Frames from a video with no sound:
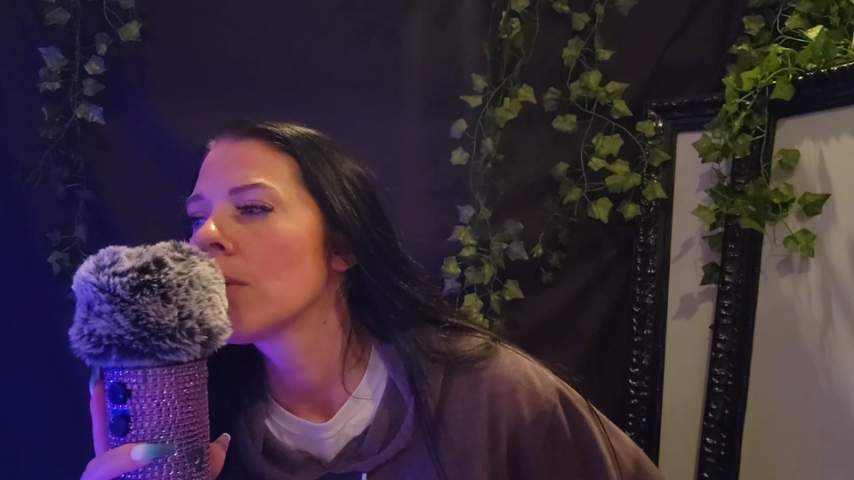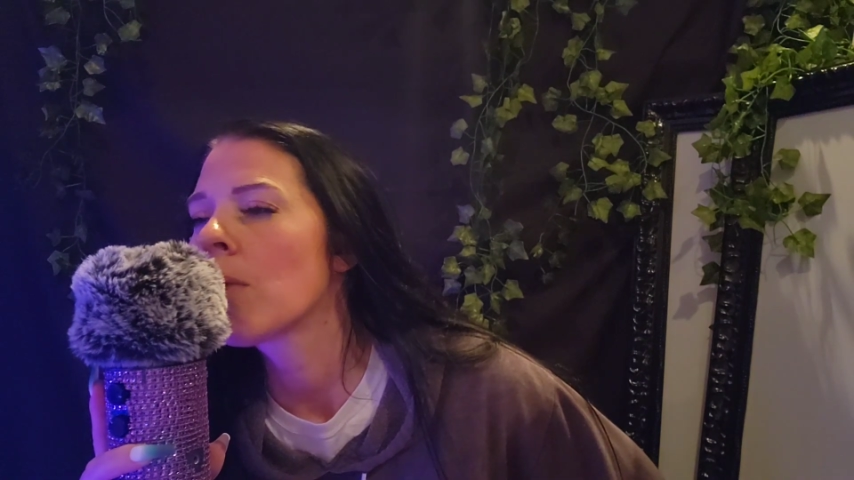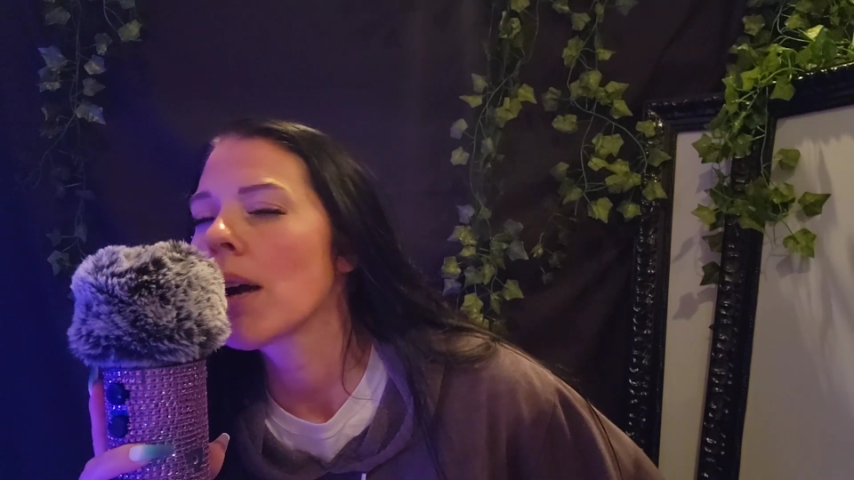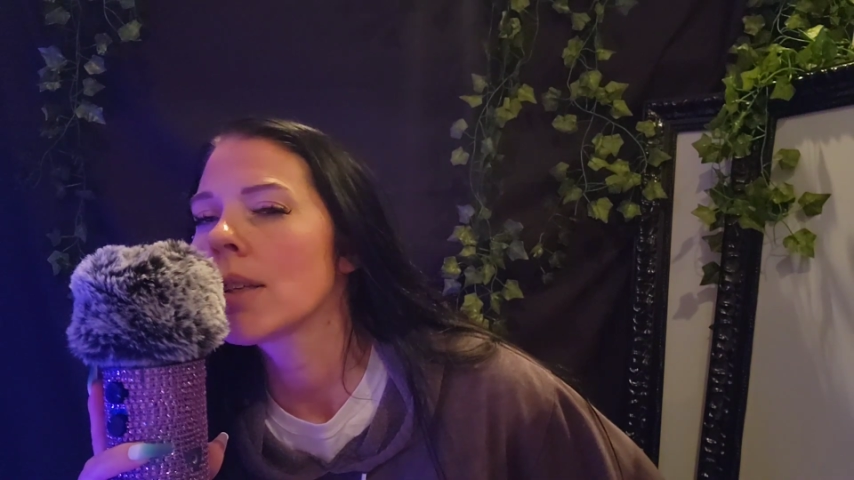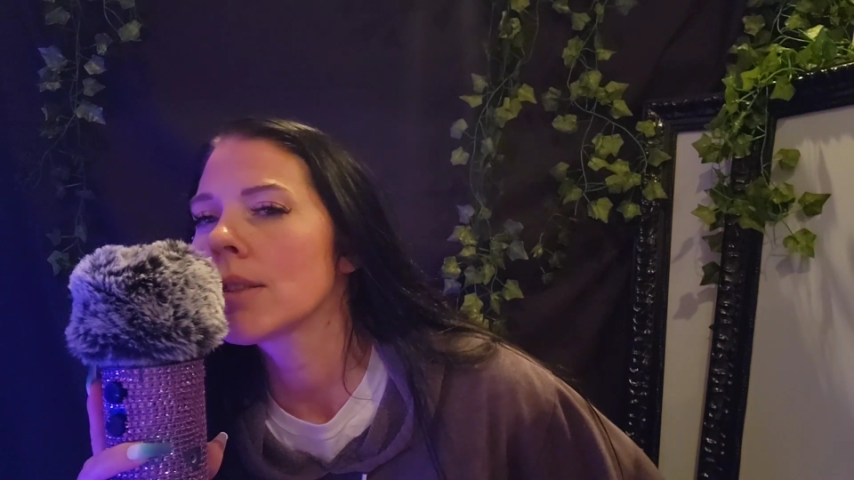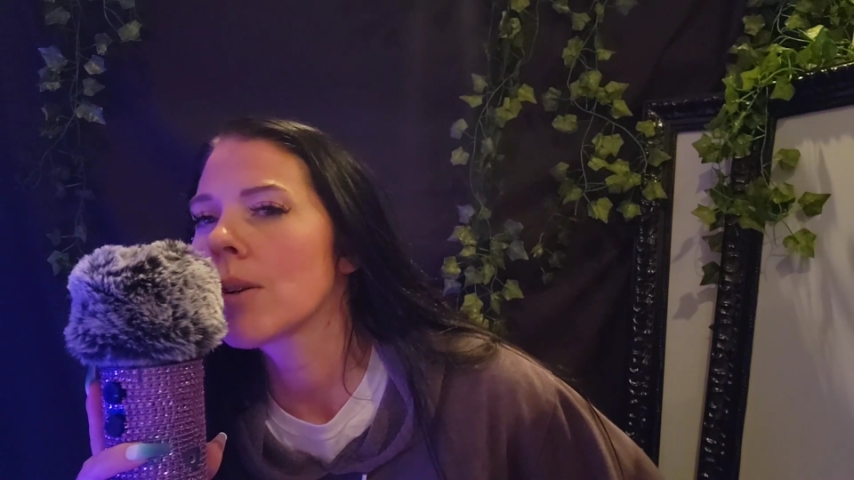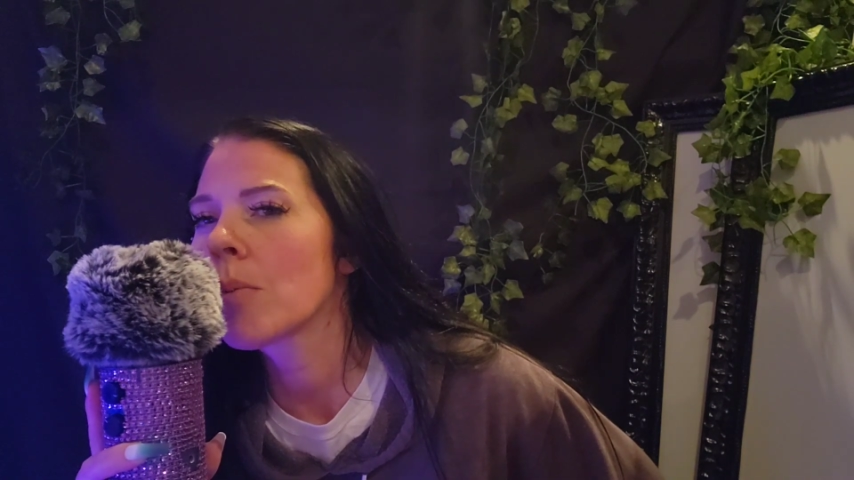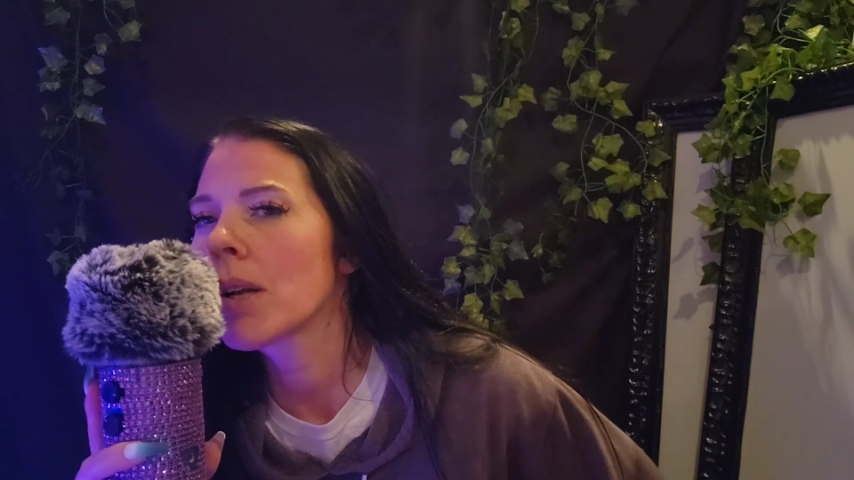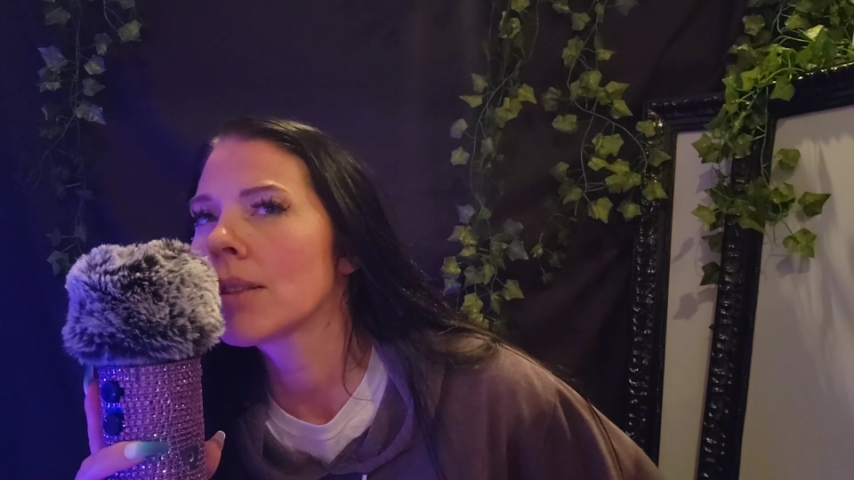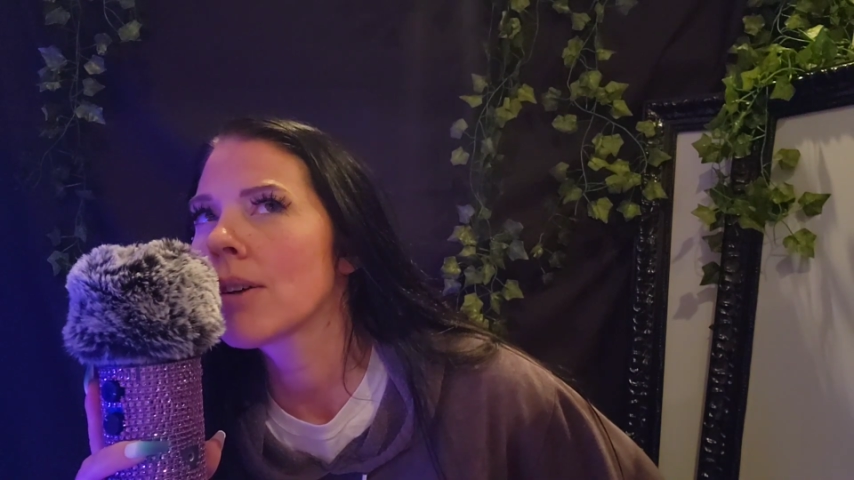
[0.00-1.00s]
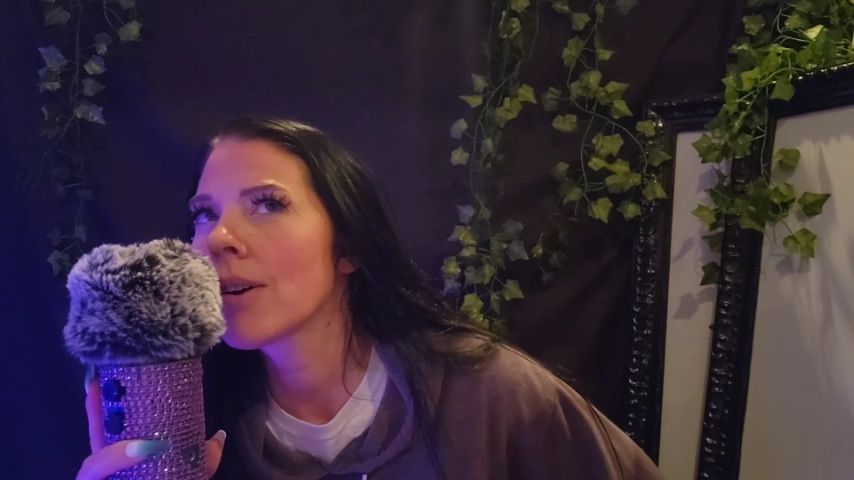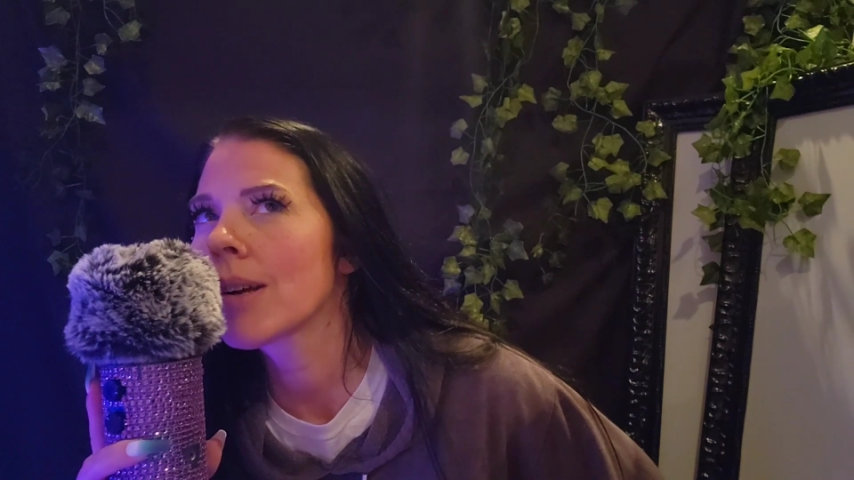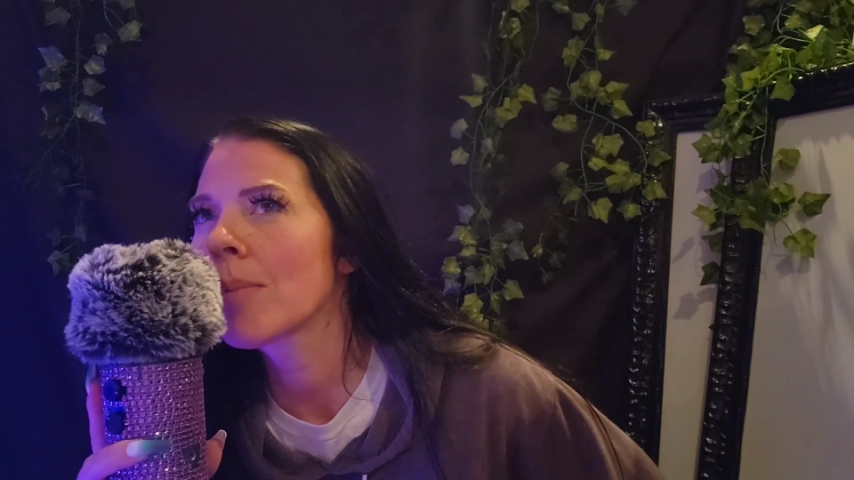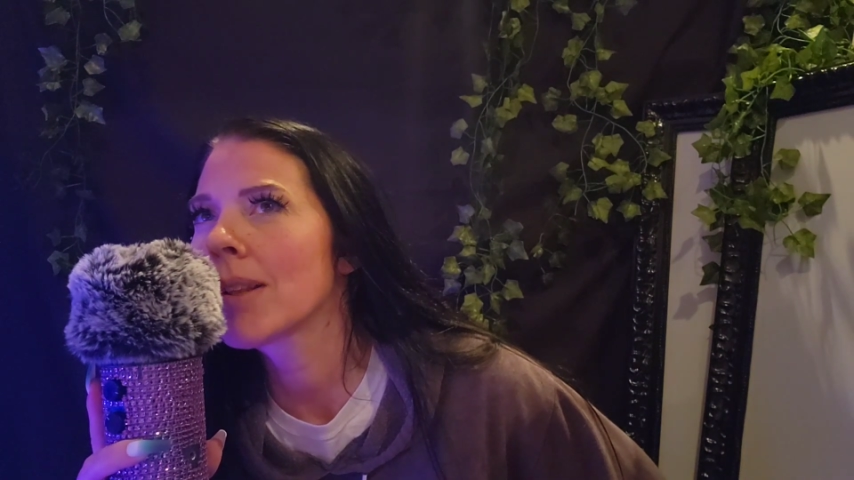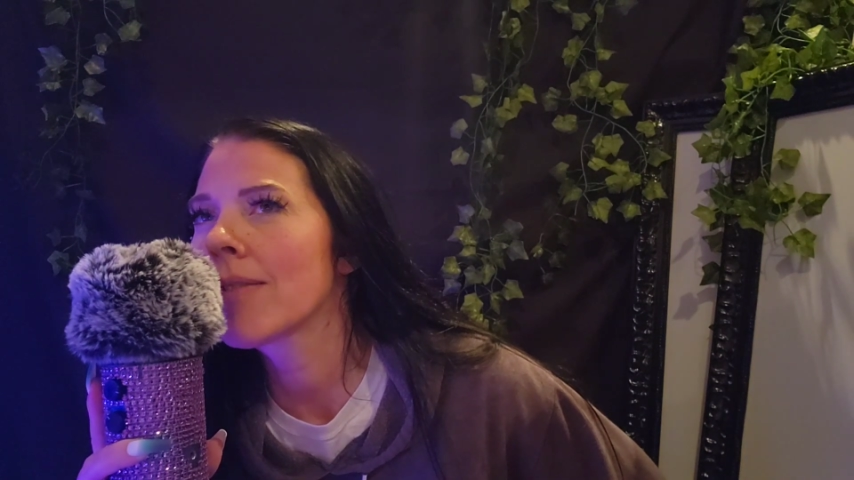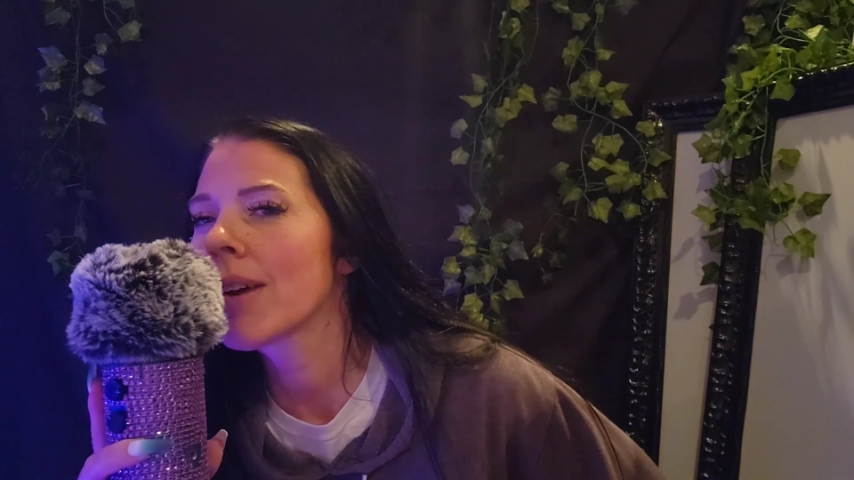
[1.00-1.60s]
why is nobody talking about the